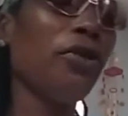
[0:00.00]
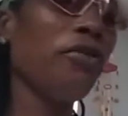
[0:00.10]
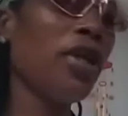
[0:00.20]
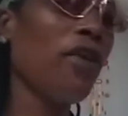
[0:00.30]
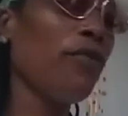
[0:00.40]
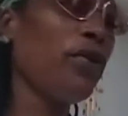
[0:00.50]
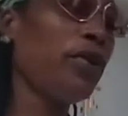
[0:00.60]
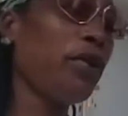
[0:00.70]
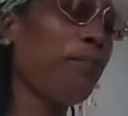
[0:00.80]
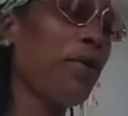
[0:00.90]
You're not
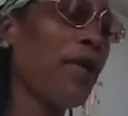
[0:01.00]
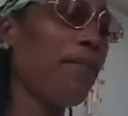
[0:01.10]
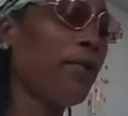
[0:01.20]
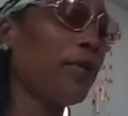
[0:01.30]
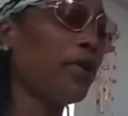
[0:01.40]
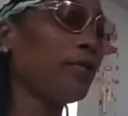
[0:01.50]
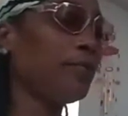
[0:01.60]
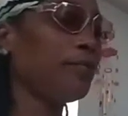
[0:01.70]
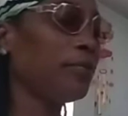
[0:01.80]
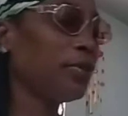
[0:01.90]
really peeping it.
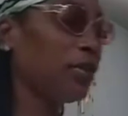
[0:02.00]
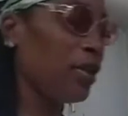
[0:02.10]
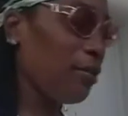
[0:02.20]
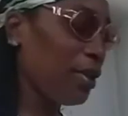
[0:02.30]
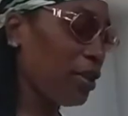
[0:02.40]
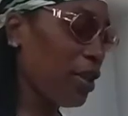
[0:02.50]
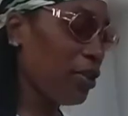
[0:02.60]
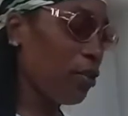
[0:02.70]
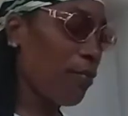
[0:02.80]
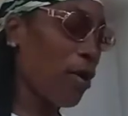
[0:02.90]
So let me tell
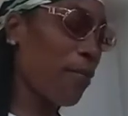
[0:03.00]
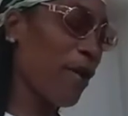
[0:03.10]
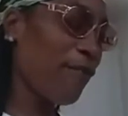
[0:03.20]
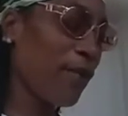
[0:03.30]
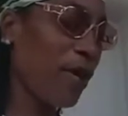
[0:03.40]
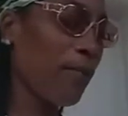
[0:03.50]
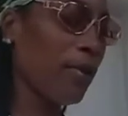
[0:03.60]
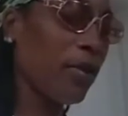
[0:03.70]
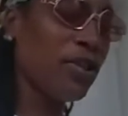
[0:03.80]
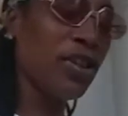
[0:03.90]
you about my
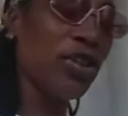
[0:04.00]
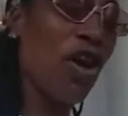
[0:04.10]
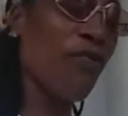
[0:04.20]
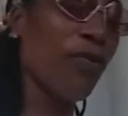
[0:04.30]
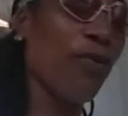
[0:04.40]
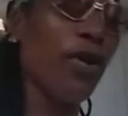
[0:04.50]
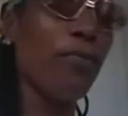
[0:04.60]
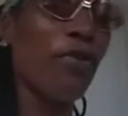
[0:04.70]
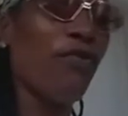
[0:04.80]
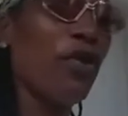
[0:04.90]
family, just off a
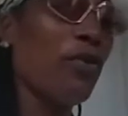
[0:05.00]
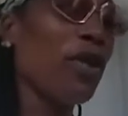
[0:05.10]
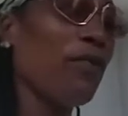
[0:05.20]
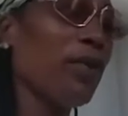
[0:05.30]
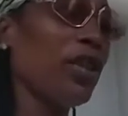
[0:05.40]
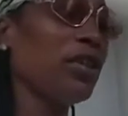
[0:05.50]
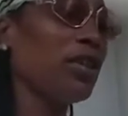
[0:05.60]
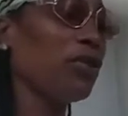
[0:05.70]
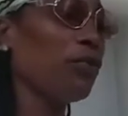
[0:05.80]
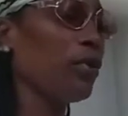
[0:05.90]
rip, before we even get to
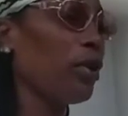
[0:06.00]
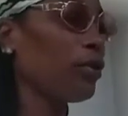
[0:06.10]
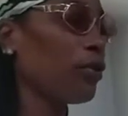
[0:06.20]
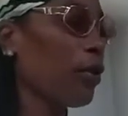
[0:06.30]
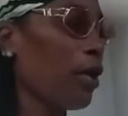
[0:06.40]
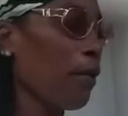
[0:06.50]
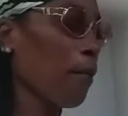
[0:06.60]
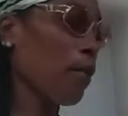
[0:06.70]
the read, okay?